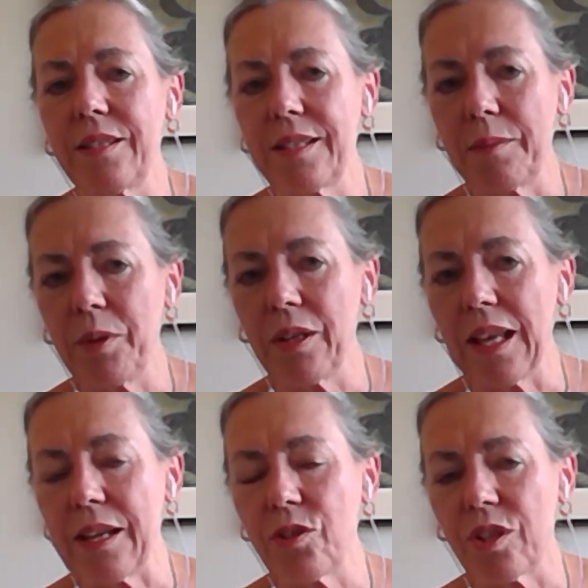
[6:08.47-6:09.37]
and
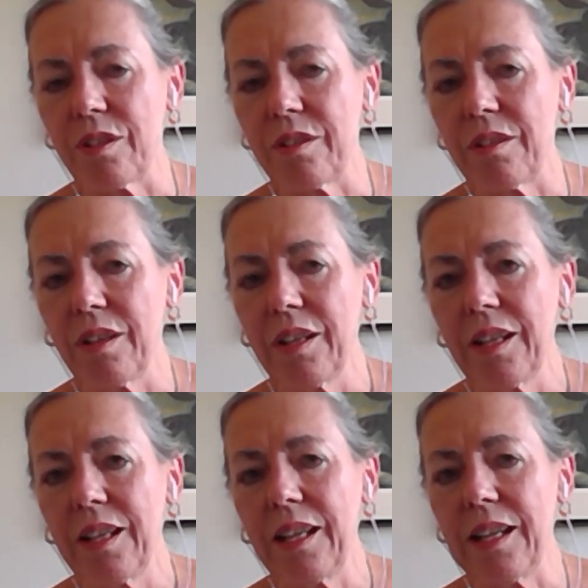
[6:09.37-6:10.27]
simulation
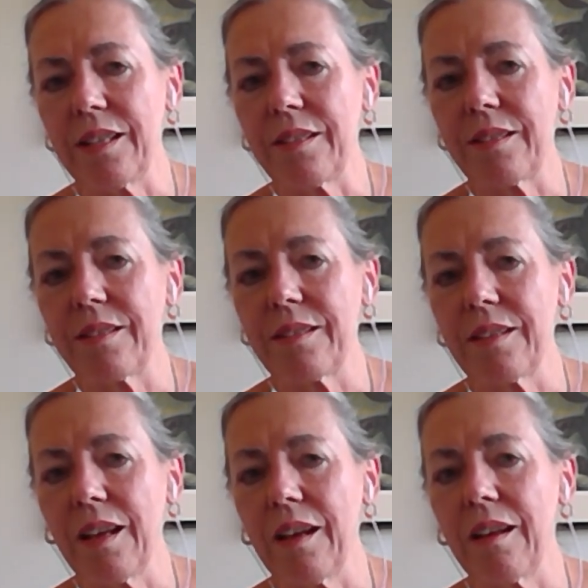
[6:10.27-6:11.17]
is
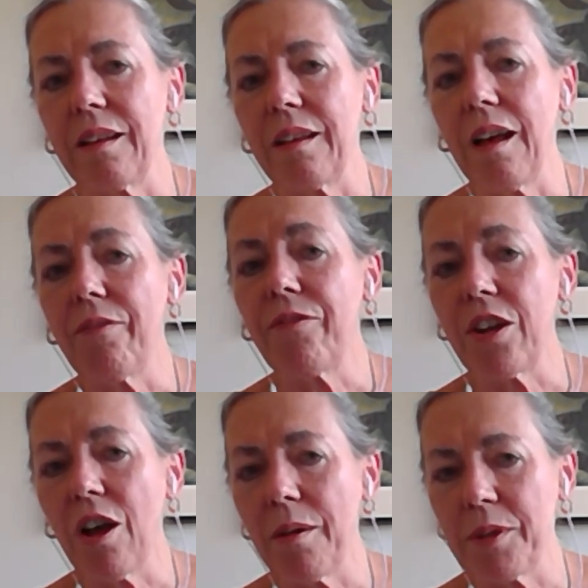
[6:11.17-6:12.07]
uh, a
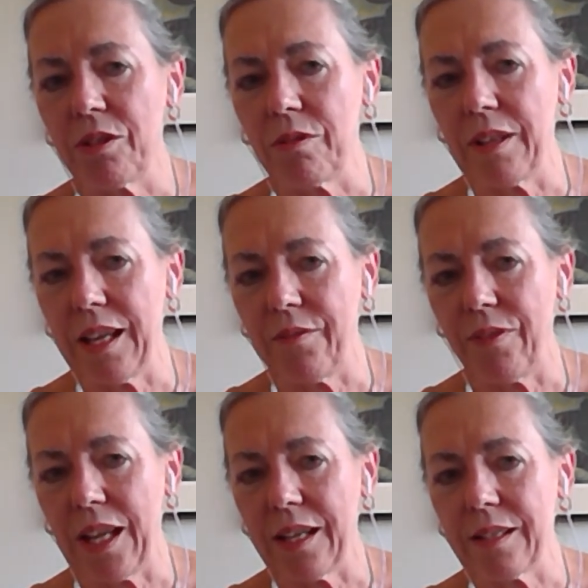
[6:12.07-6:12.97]
phenomenal
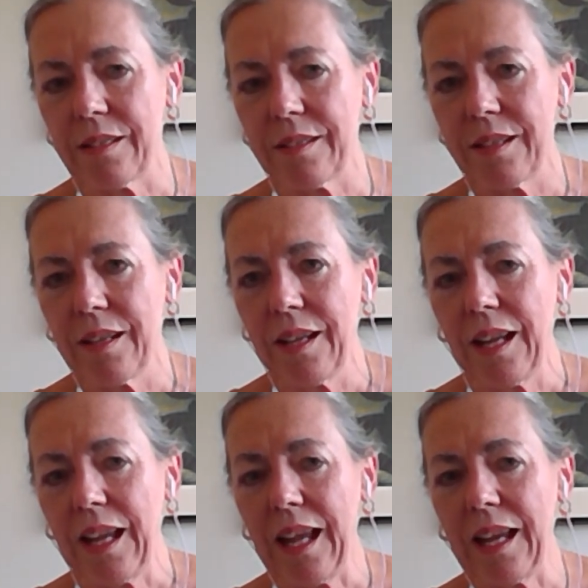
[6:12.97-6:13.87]
advance,
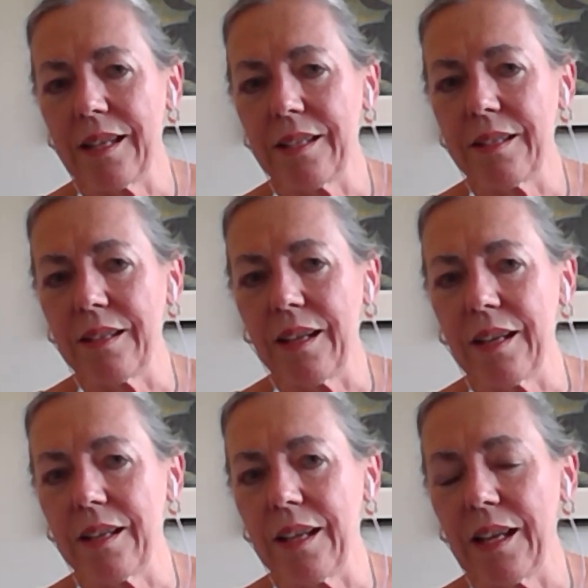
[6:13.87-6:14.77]
and
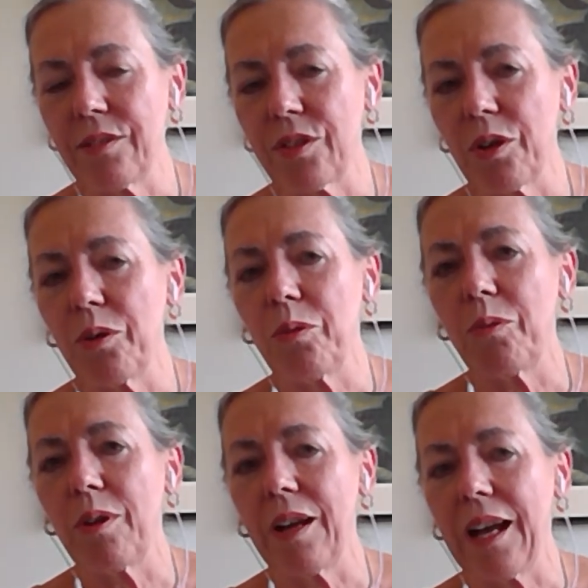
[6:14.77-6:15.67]
uh, and
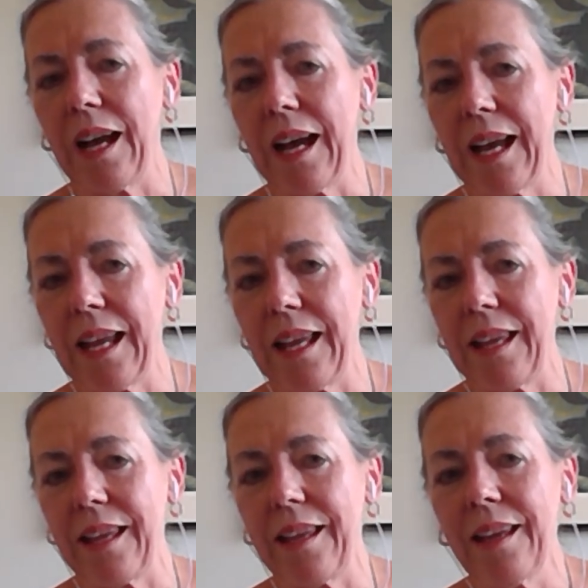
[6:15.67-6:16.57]
so I
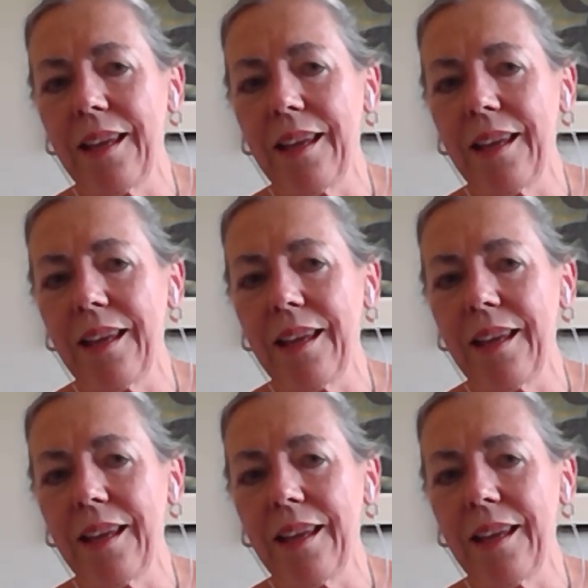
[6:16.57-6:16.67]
